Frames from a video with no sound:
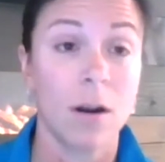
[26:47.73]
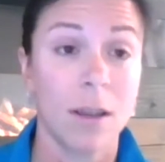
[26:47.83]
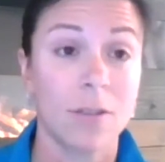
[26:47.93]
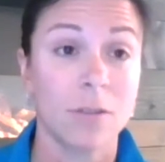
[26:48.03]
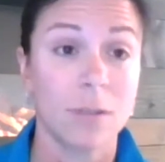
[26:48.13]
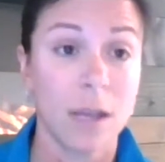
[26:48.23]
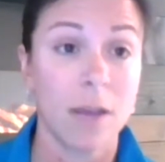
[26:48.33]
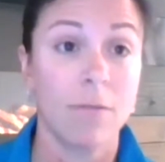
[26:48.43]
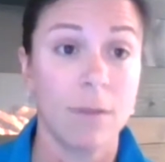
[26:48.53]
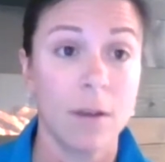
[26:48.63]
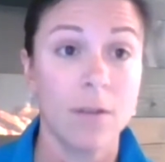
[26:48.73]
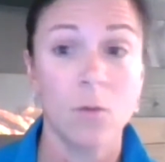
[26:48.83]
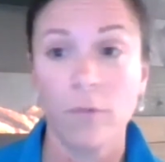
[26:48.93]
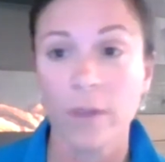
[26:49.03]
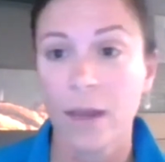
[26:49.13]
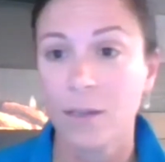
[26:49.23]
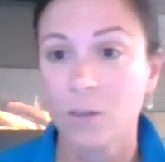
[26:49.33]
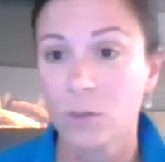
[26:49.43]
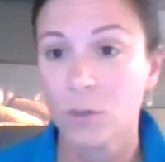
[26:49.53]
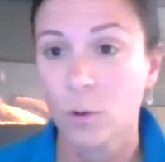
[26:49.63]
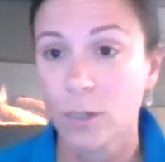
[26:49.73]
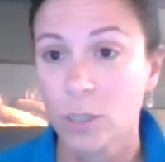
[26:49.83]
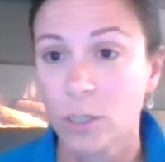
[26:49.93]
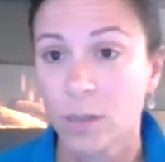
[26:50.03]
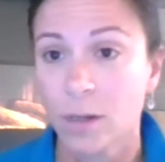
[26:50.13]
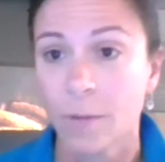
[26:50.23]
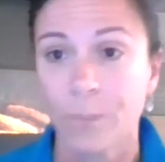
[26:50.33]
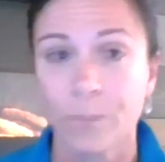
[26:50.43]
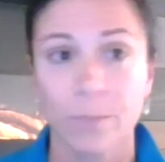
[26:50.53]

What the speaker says: guests are safe. So hopefully that answers your question there.